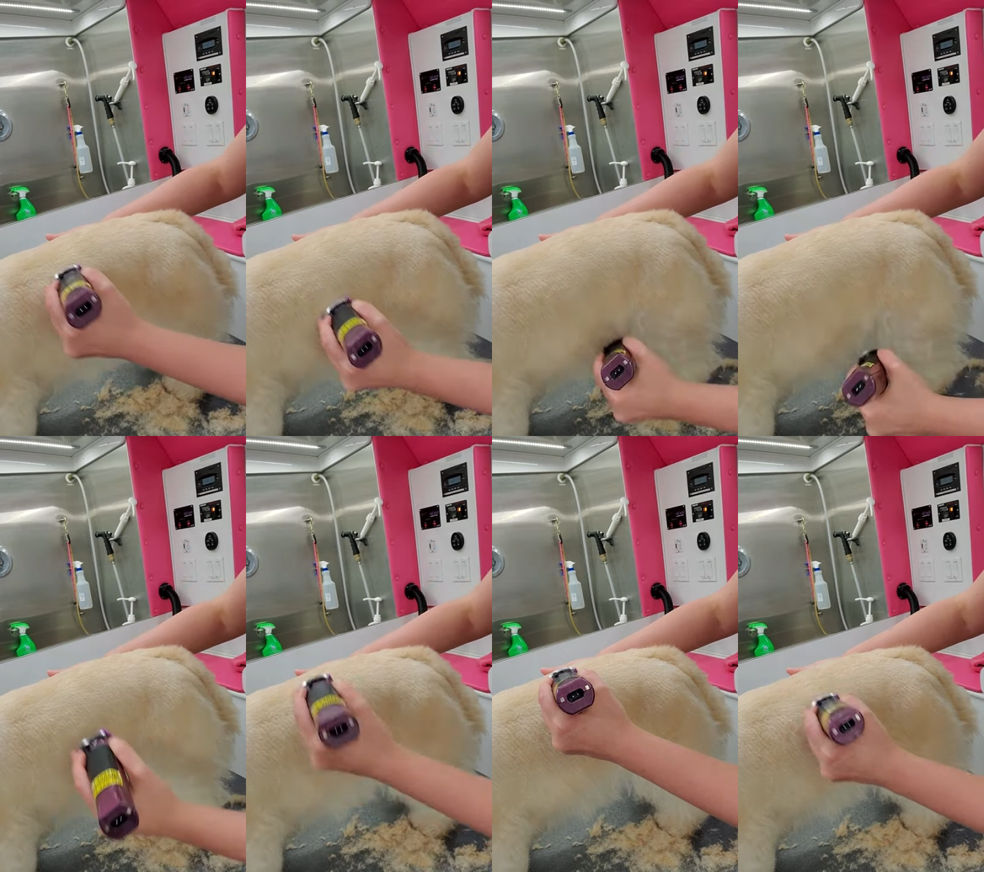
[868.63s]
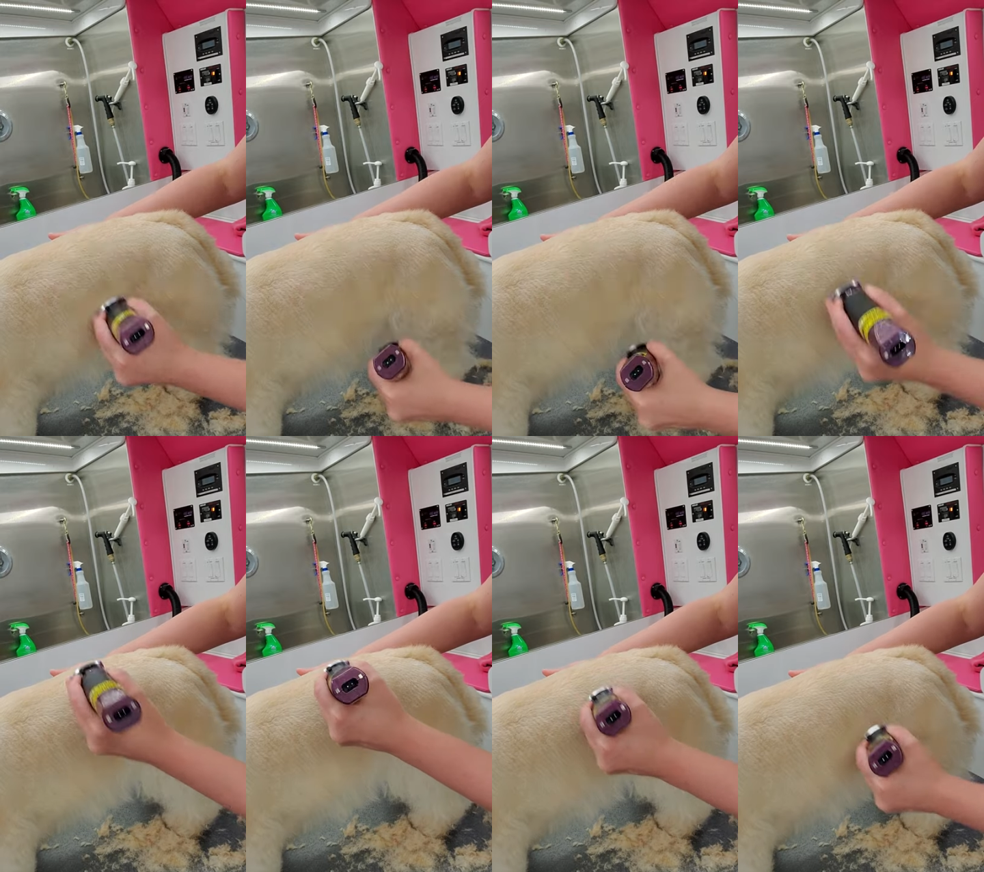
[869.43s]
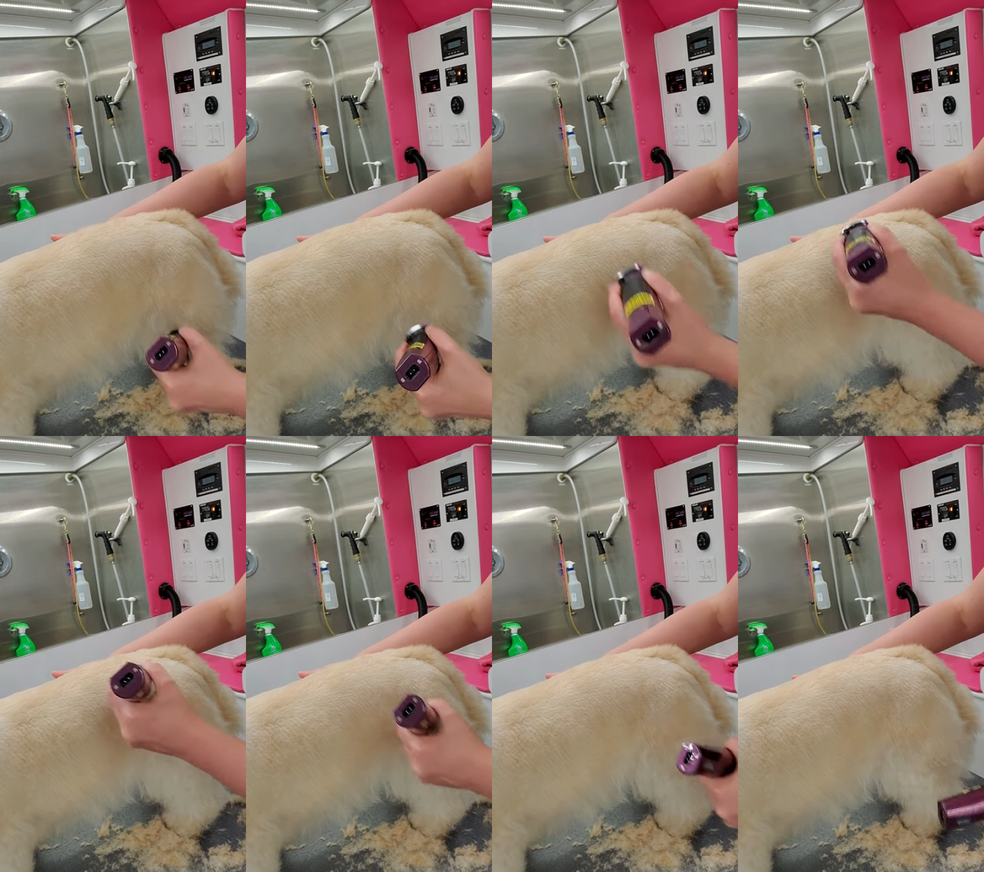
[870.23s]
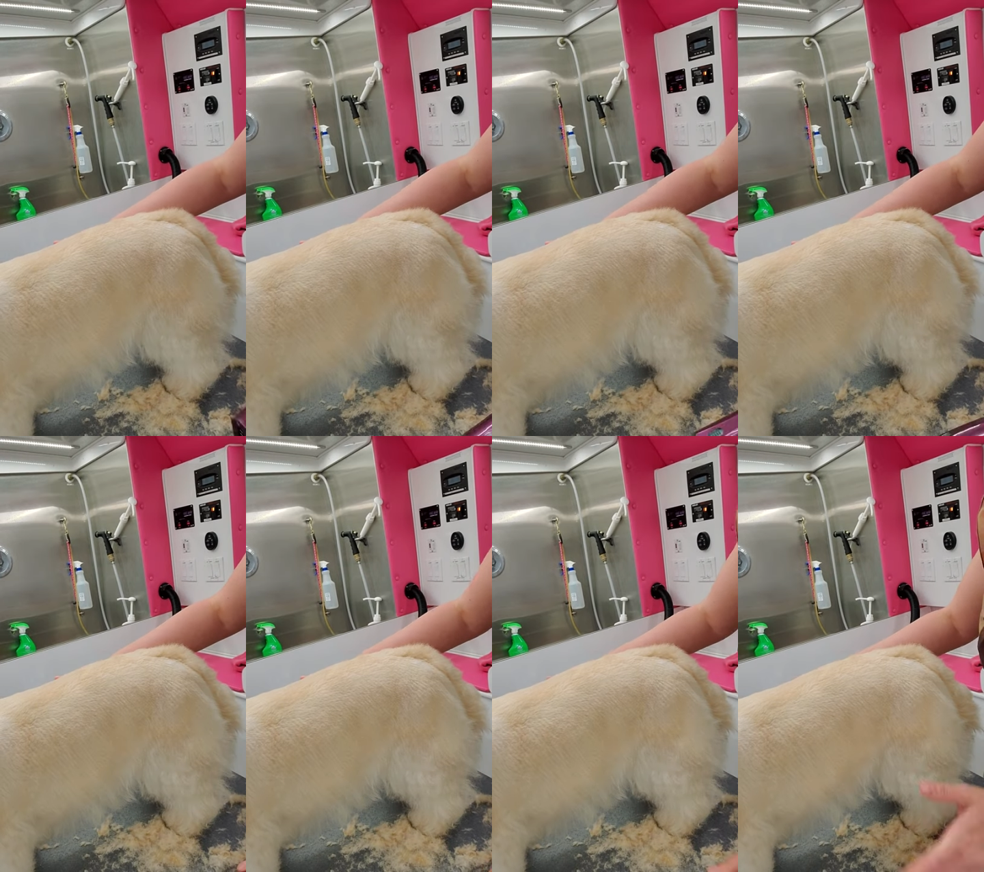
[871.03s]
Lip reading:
(no speaker visible)